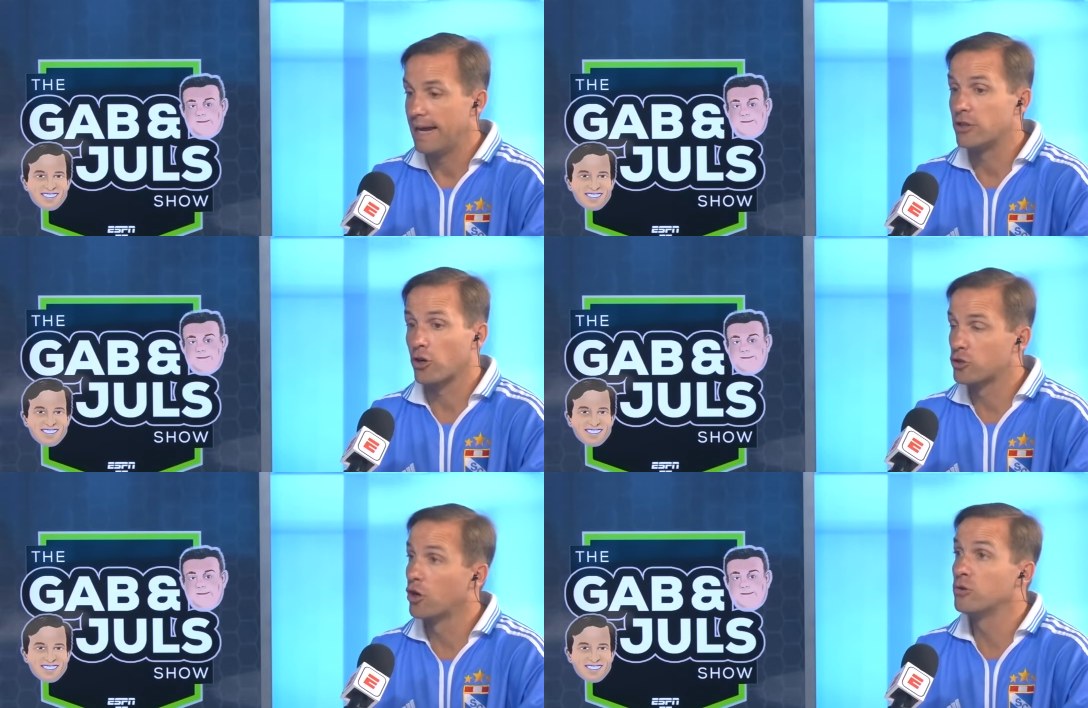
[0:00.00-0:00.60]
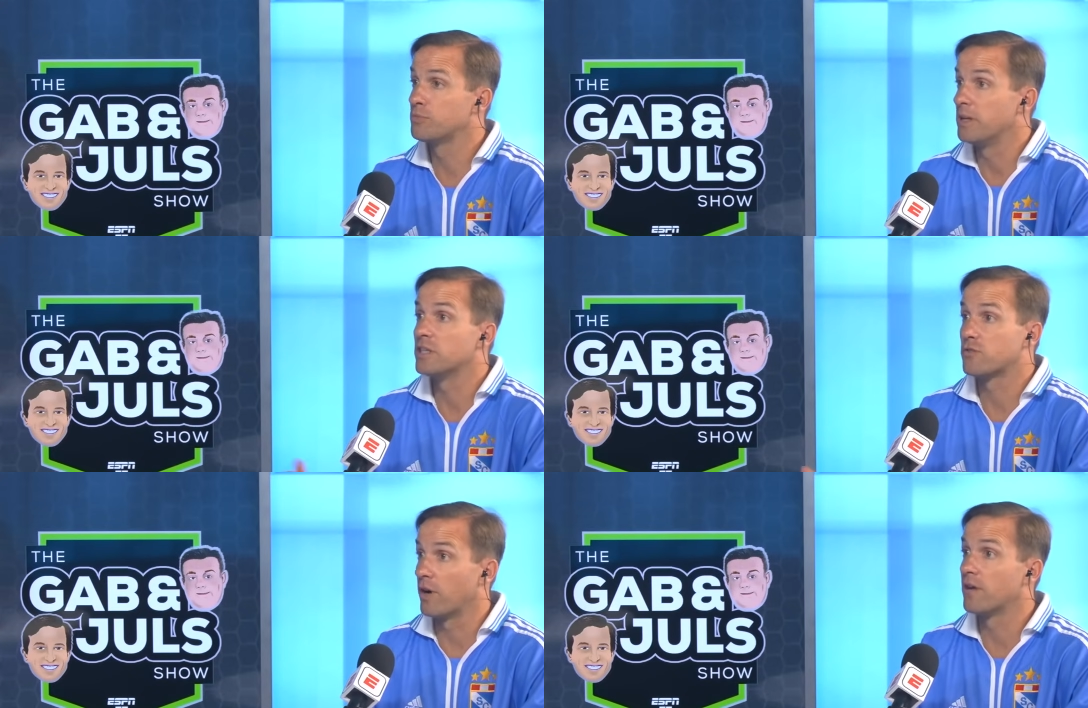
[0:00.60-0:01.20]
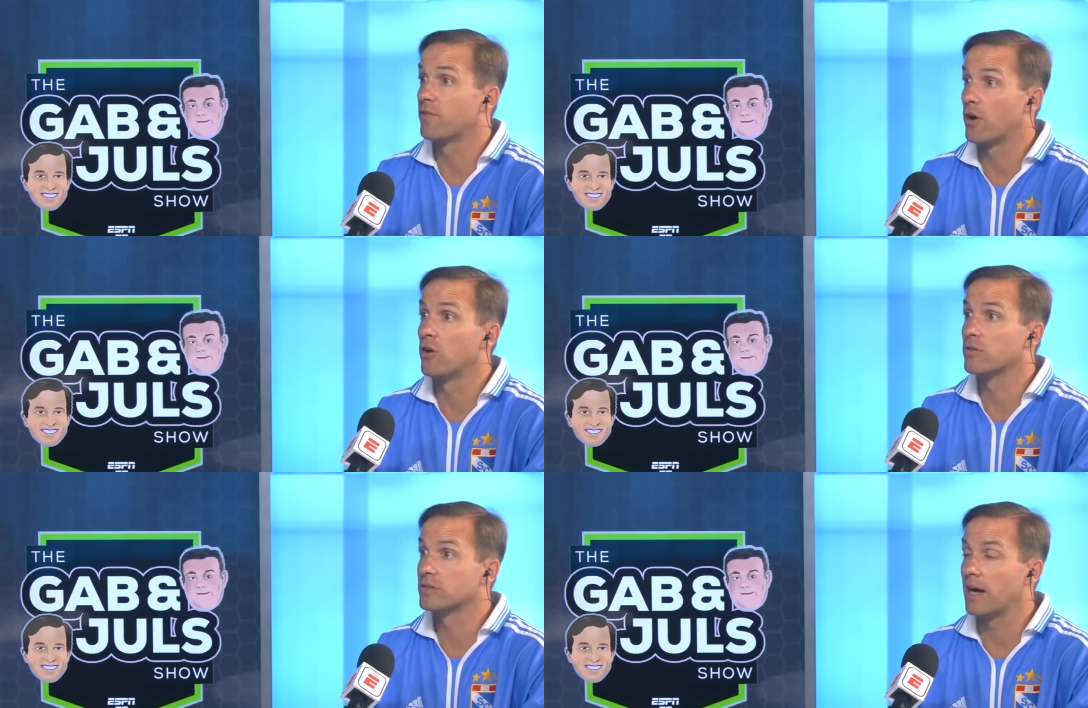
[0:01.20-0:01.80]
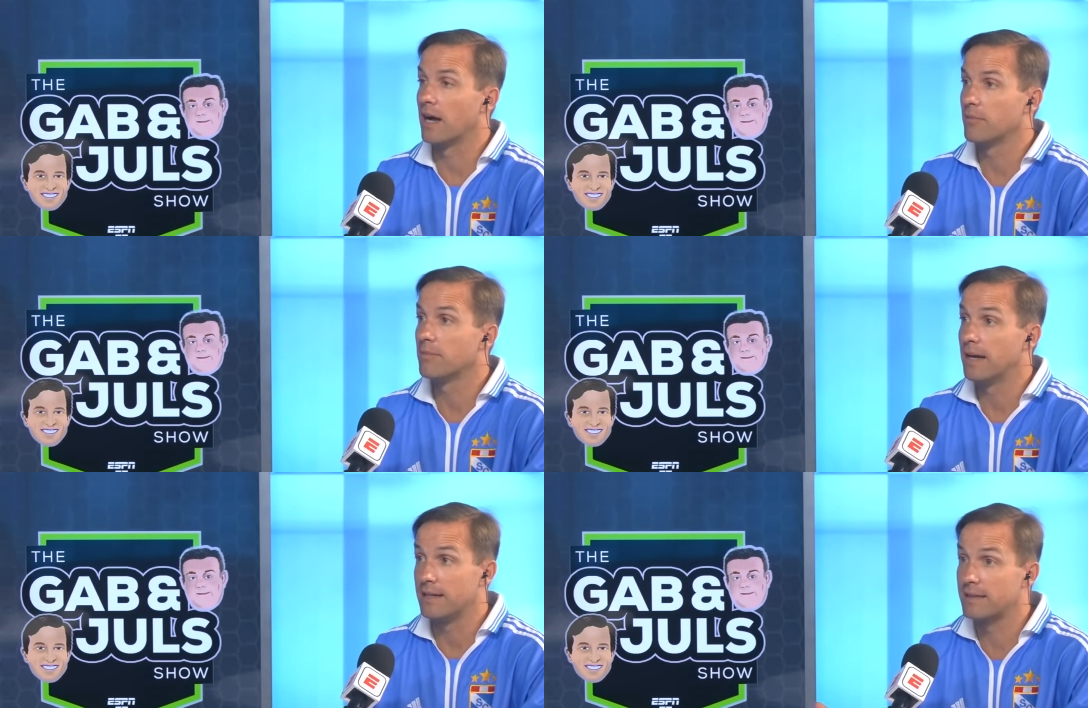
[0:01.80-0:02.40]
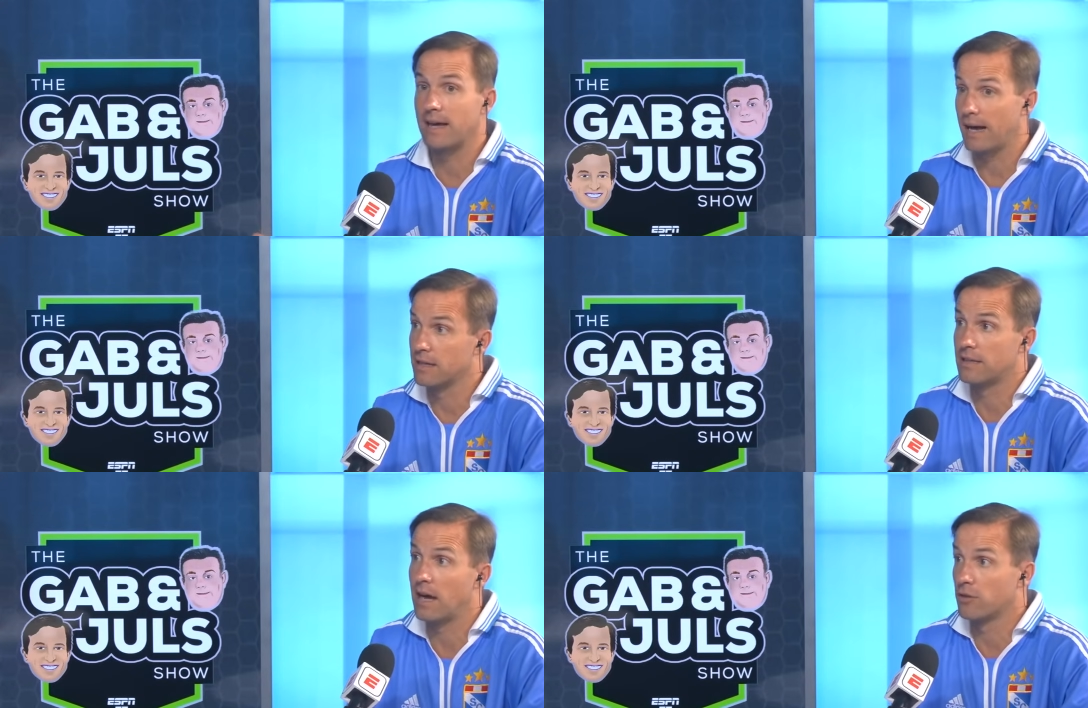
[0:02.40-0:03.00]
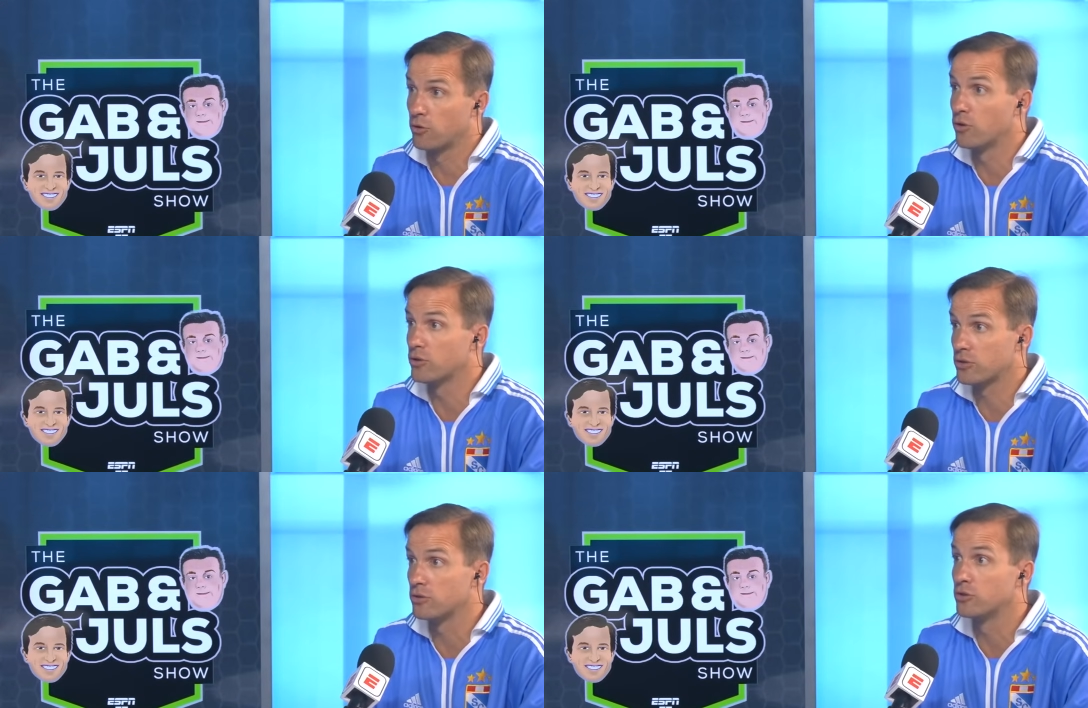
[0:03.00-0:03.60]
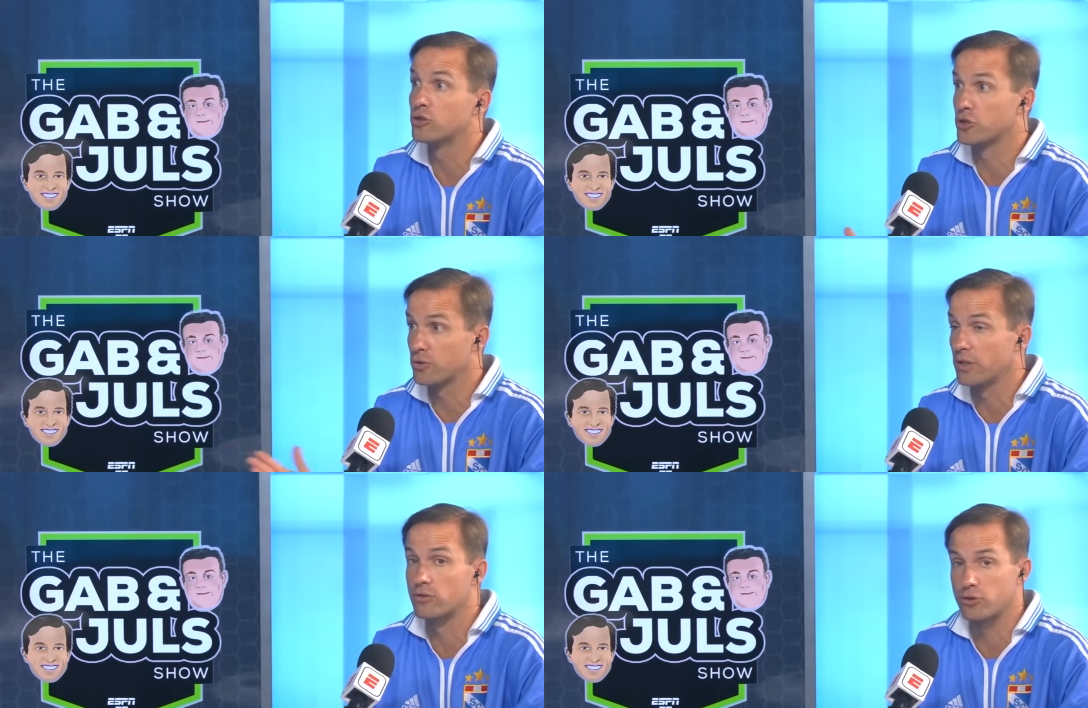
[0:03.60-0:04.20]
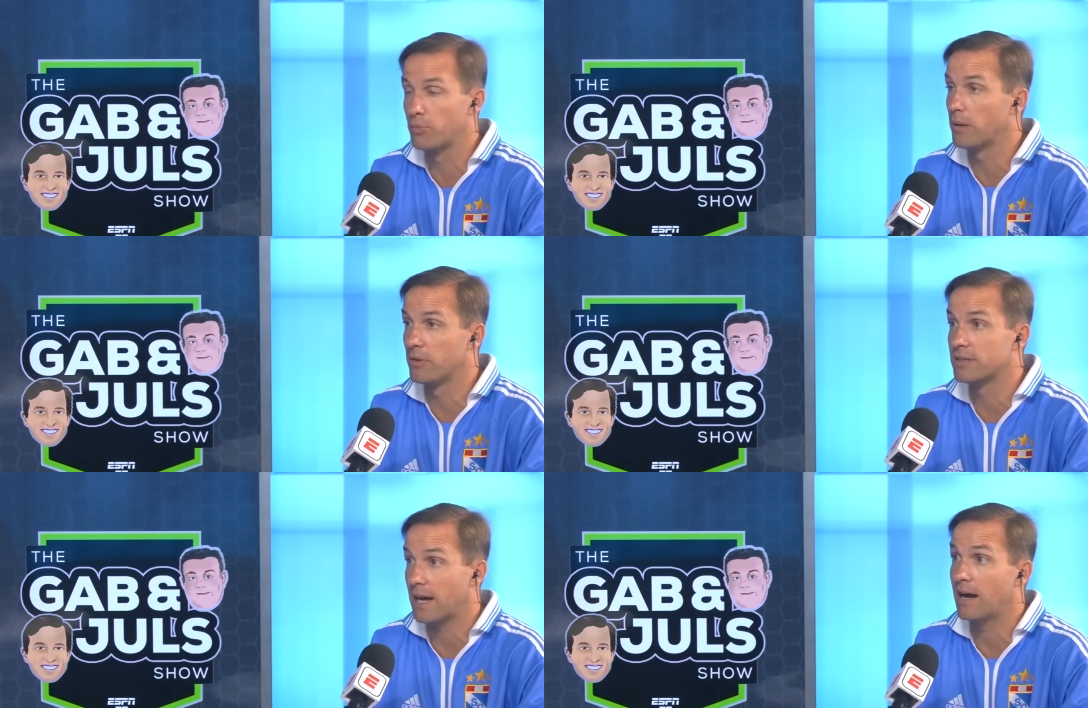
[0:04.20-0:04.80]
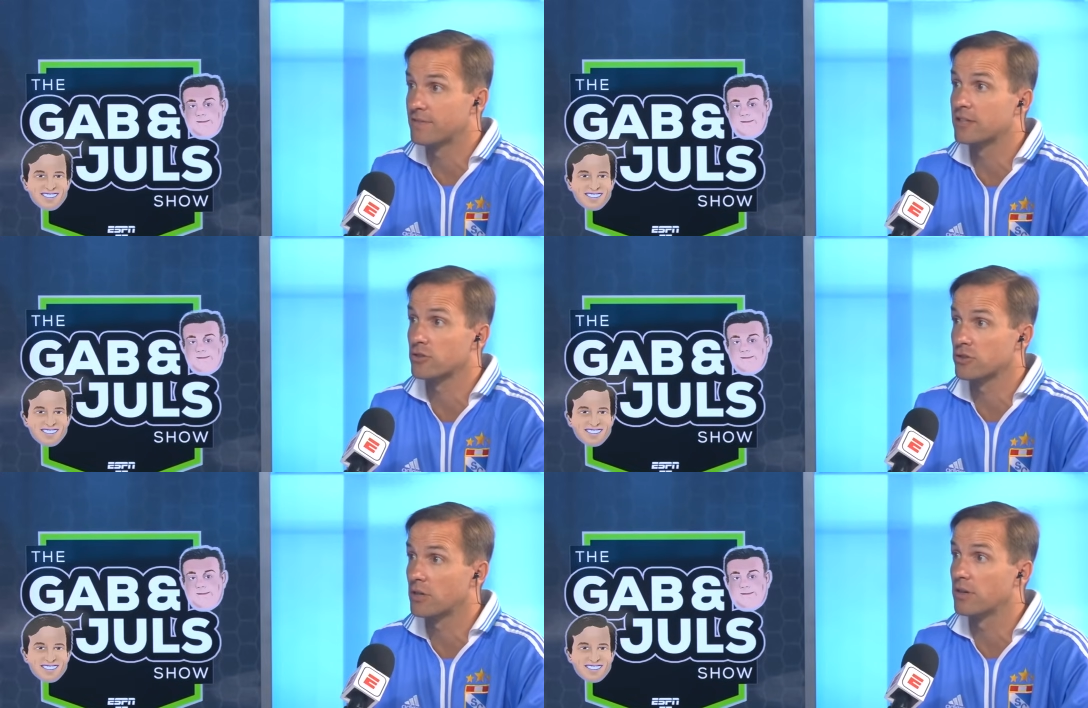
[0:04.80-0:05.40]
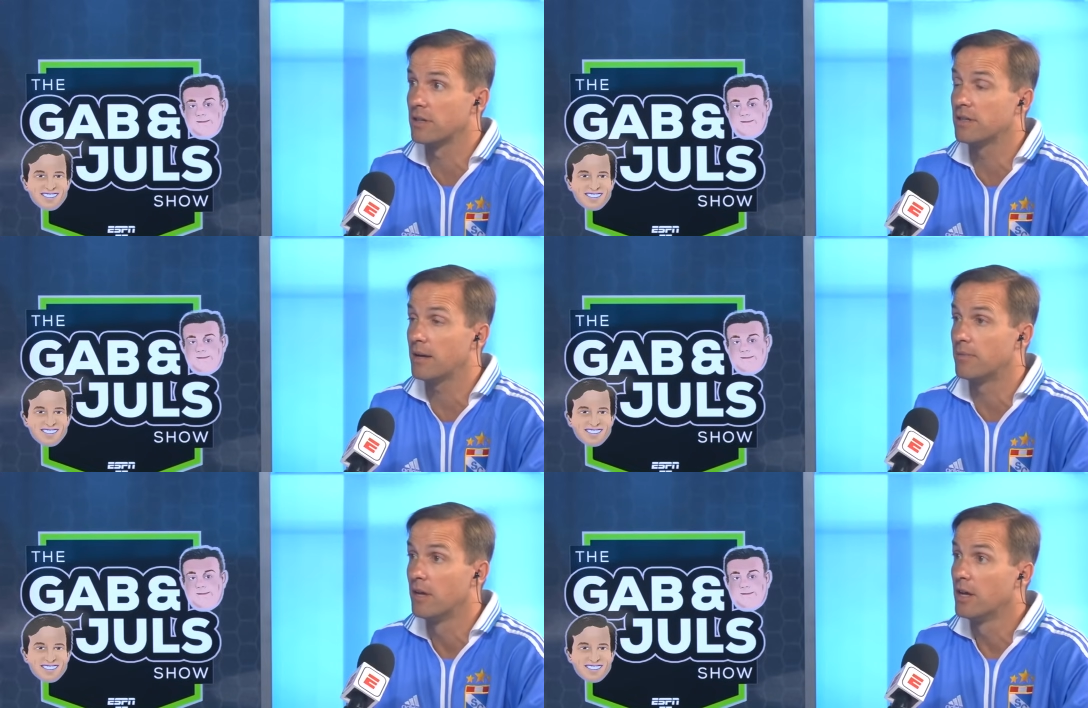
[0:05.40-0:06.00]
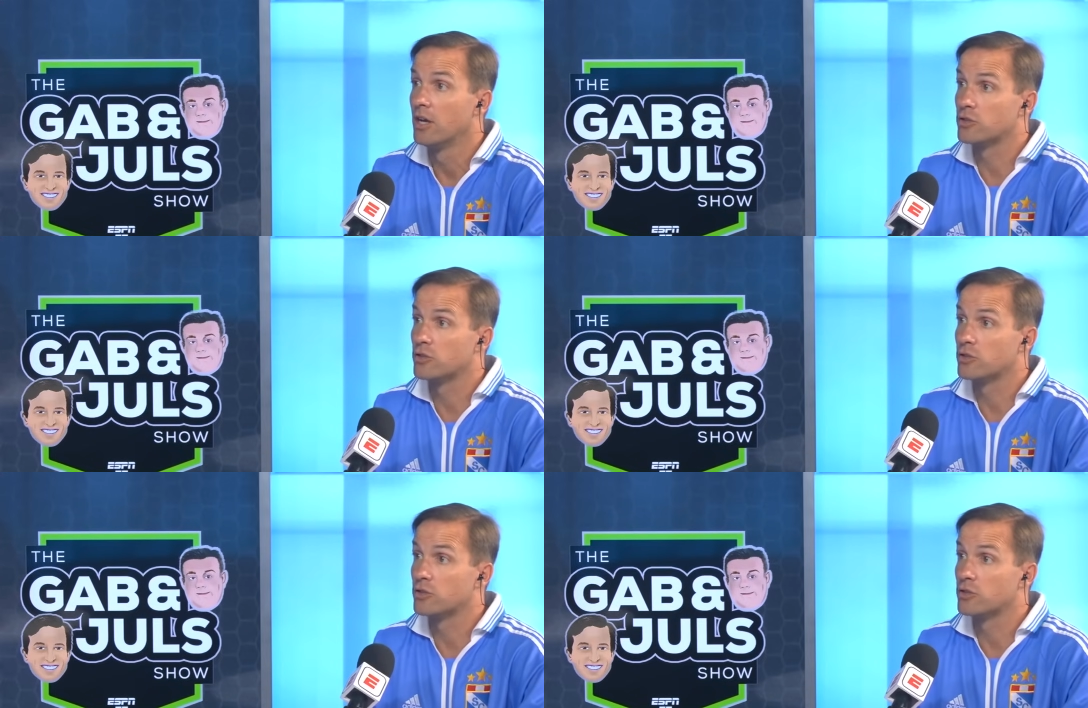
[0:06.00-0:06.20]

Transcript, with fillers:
Speaker 1: a doctor who's been his friend for a long time, and that, that those nutritional supplements have testosterone in them.